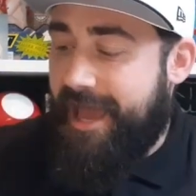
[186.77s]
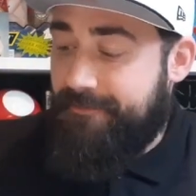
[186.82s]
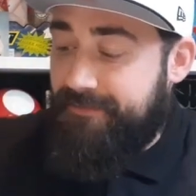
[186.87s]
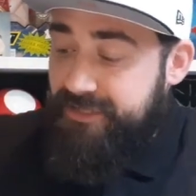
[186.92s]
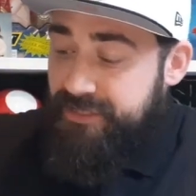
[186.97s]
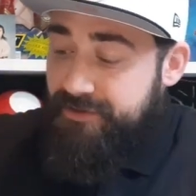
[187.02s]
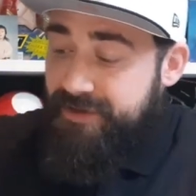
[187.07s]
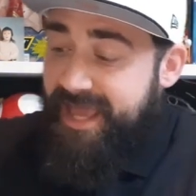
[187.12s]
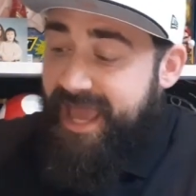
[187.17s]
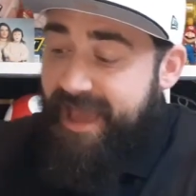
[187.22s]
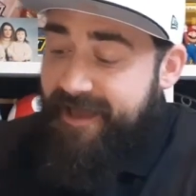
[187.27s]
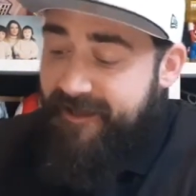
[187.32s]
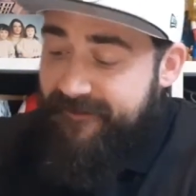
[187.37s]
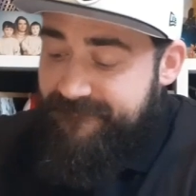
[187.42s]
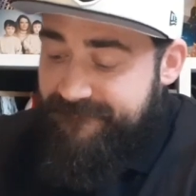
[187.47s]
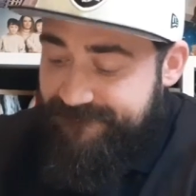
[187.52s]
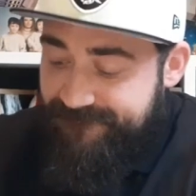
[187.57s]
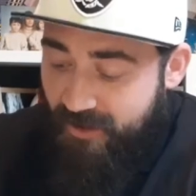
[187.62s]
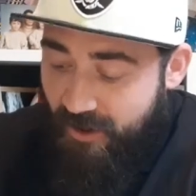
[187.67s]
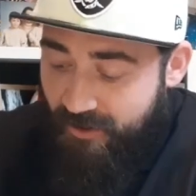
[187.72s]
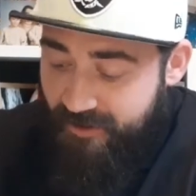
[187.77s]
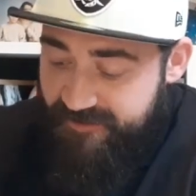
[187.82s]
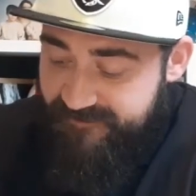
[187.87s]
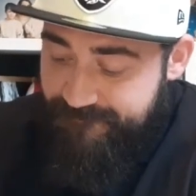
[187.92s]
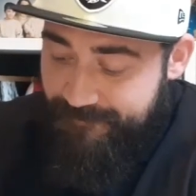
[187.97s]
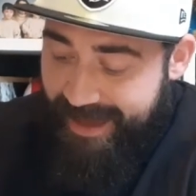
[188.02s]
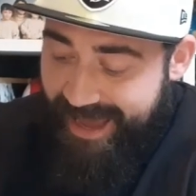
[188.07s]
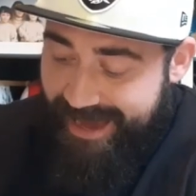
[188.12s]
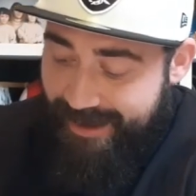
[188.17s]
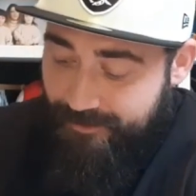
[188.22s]
So yeah,
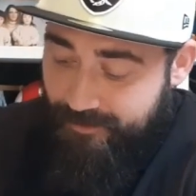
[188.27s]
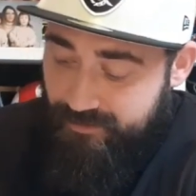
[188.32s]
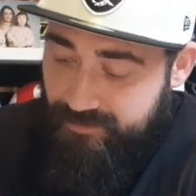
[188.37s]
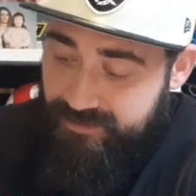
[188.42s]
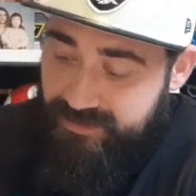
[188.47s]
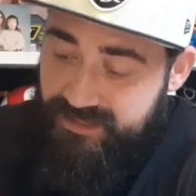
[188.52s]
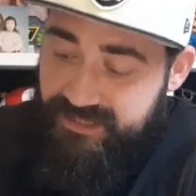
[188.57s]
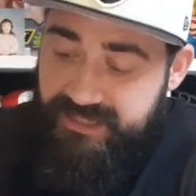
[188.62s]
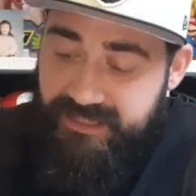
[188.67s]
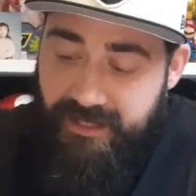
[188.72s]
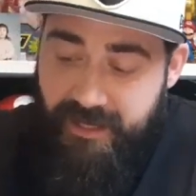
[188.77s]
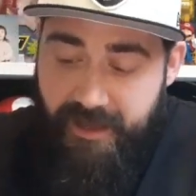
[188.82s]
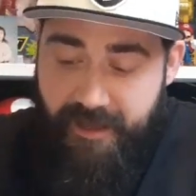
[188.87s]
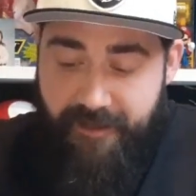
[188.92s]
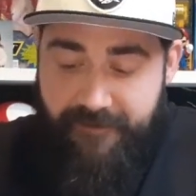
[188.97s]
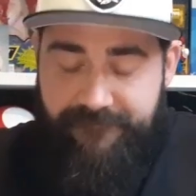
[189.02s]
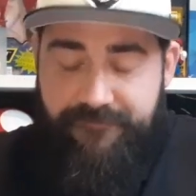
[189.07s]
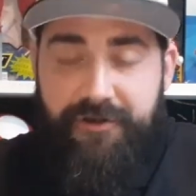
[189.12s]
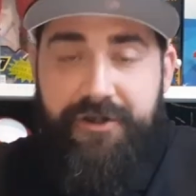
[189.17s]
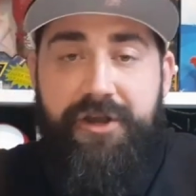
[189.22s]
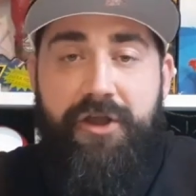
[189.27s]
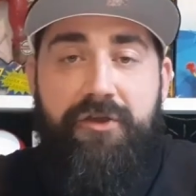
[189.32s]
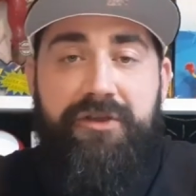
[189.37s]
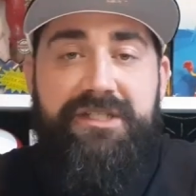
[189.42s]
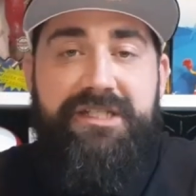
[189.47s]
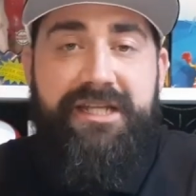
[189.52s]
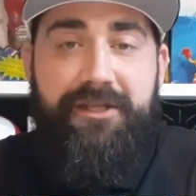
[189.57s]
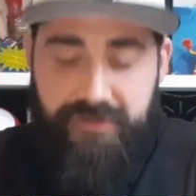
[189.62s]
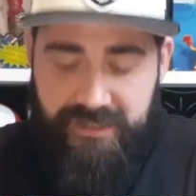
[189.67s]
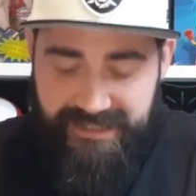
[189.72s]
£5 for a
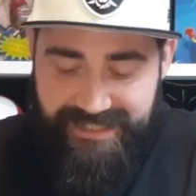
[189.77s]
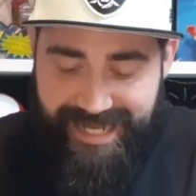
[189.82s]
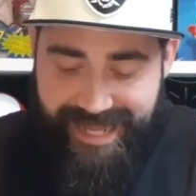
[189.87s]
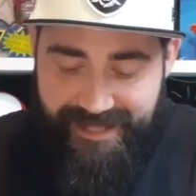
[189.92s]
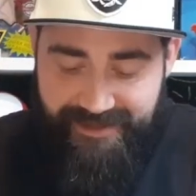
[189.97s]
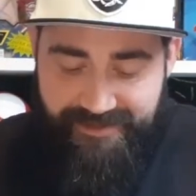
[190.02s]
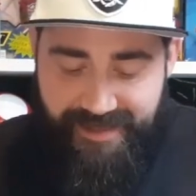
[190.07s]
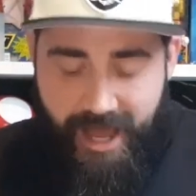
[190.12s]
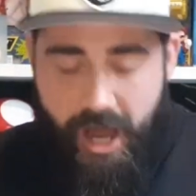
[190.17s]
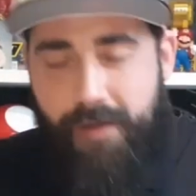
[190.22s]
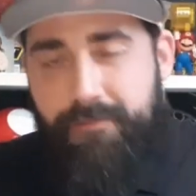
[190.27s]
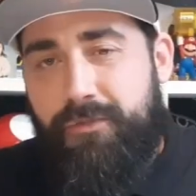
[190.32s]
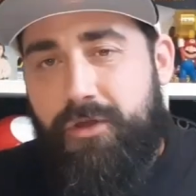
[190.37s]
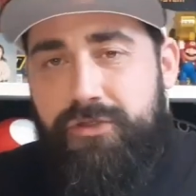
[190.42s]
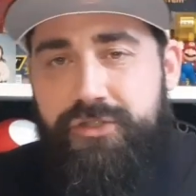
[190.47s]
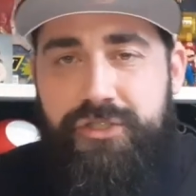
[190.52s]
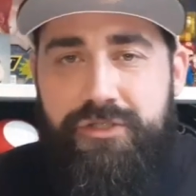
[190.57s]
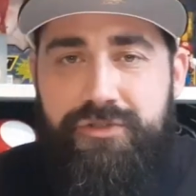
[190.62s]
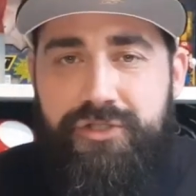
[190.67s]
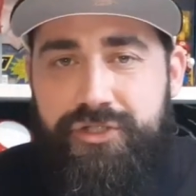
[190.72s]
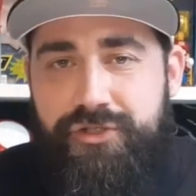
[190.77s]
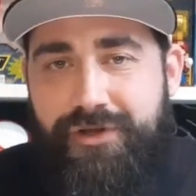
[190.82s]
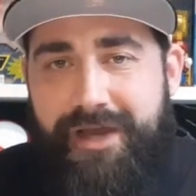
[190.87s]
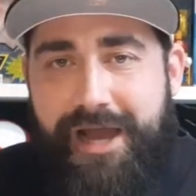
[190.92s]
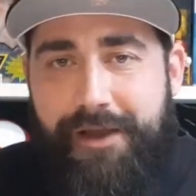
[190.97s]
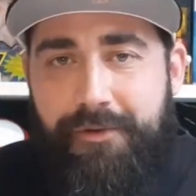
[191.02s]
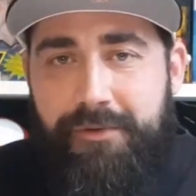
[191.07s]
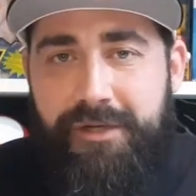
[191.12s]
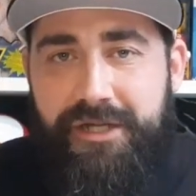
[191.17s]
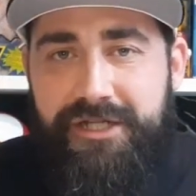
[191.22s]
nice little stack there. I'm not too sure
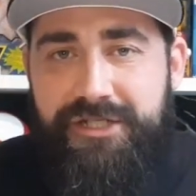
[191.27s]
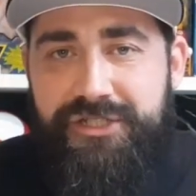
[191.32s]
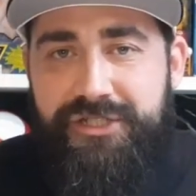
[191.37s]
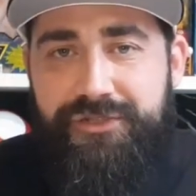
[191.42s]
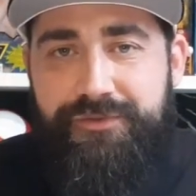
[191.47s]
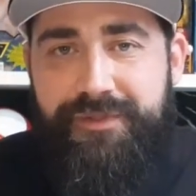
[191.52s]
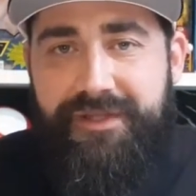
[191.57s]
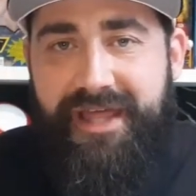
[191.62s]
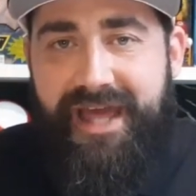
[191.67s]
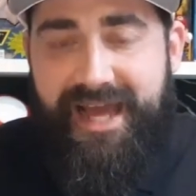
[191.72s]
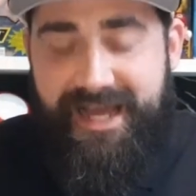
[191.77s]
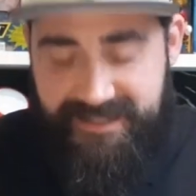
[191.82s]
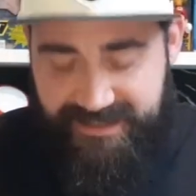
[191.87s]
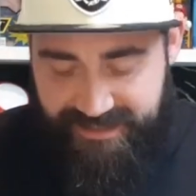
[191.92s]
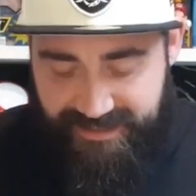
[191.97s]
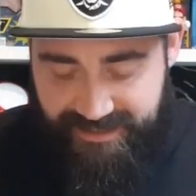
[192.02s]
how I'm going to do with that.